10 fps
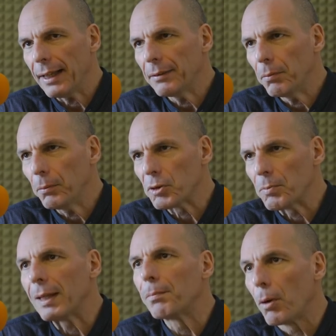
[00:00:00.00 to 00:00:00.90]
that
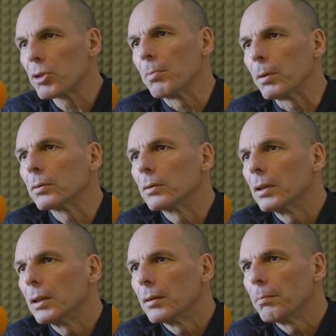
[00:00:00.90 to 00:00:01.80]
was made possible
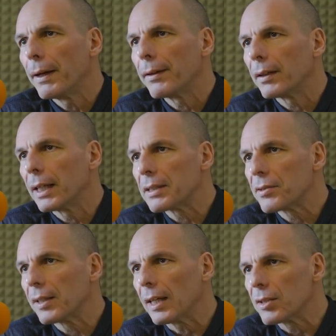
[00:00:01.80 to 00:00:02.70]
by the
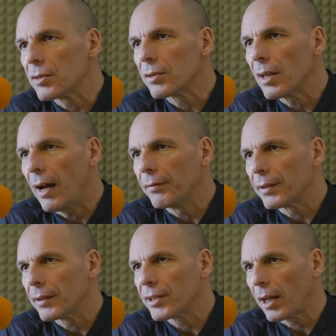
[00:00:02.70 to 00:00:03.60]
United States
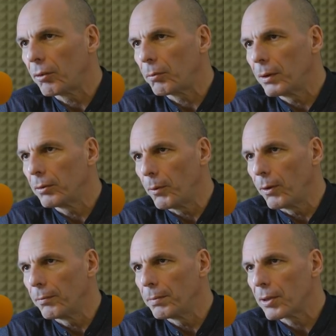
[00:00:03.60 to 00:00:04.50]
after the Second World
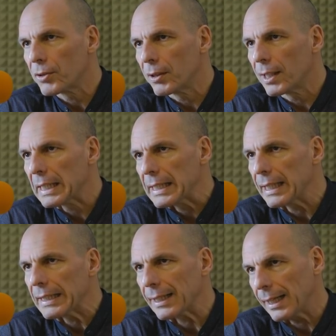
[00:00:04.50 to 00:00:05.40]
War, because the United
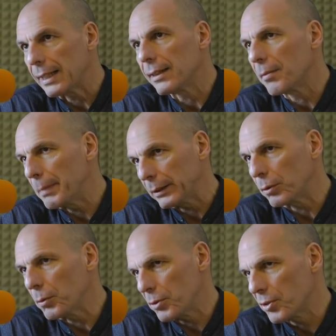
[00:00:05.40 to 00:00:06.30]
States created the
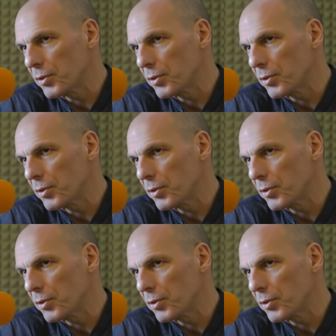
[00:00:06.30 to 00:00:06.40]
Bretton Woods